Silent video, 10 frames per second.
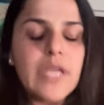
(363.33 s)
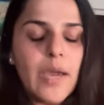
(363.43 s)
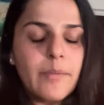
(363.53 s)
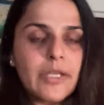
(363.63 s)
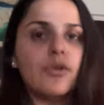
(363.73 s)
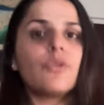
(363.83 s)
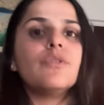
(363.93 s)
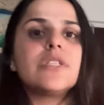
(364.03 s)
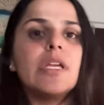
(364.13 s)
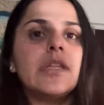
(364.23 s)
damn
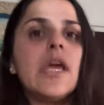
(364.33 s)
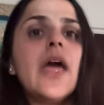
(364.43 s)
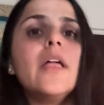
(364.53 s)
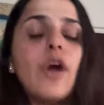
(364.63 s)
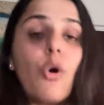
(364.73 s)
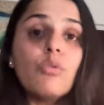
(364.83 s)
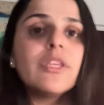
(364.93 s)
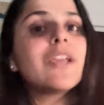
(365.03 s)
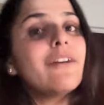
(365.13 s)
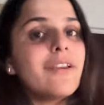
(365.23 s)
engrossed in the
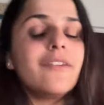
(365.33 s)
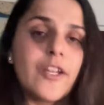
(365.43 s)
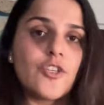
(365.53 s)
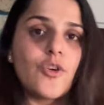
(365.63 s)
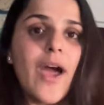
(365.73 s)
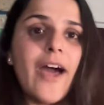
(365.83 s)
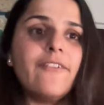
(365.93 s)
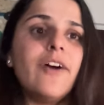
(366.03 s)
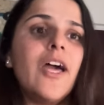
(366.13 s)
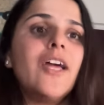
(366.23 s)
only career that you
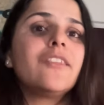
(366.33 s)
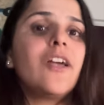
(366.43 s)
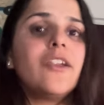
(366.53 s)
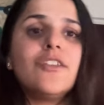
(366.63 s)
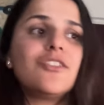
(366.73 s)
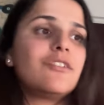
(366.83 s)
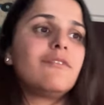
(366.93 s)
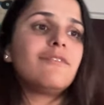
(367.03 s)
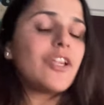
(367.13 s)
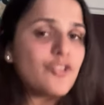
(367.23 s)
have.
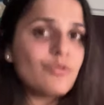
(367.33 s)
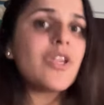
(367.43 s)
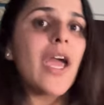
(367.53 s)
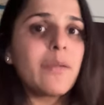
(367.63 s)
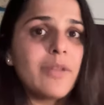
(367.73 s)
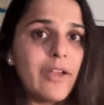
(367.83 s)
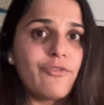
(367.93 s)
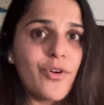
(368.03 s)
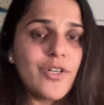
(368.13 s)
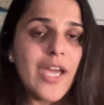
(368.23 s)
There's no time
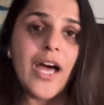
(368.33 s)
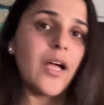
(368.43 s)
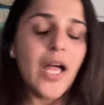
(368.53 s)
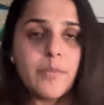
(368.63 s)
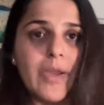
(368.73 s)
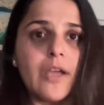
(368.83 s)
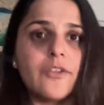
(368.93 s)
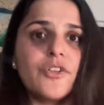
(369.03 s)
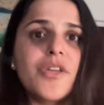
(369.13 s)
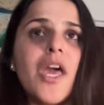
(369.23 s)
left for helping
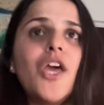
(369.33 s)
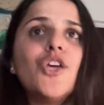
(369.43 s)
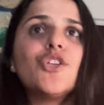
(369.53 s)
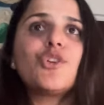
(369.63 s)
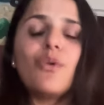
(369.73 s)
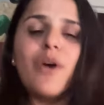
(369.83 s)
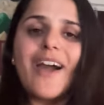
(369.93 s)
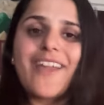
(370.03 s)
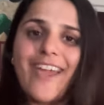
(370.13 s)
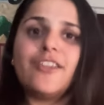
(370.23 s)
others. So
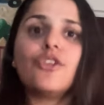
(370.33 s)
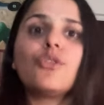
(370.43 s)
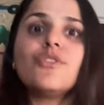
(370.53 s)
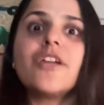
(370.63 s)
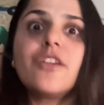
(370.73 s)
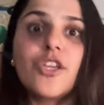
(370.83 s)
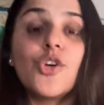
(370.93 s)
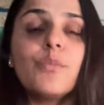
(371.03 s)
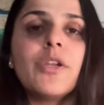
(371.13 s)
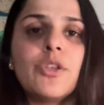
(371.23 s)
again, those are the
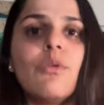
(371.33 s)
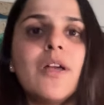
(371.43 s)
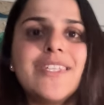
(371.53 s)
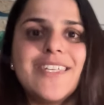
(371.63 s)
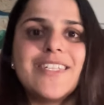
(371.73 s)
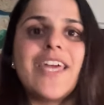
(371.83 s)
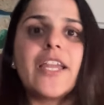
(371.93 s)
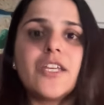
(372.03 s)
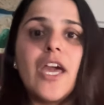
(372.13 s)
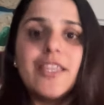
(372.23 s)
human nuances
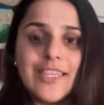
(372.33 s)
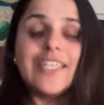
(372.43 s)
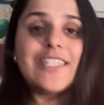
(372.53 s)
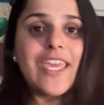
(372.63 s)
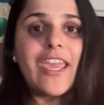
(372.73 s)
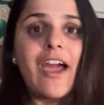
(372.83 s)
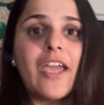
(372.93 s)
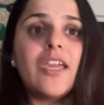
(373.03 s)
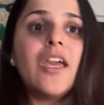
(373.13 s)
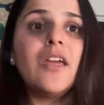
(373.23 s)
that this
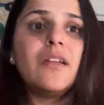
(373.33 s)
AI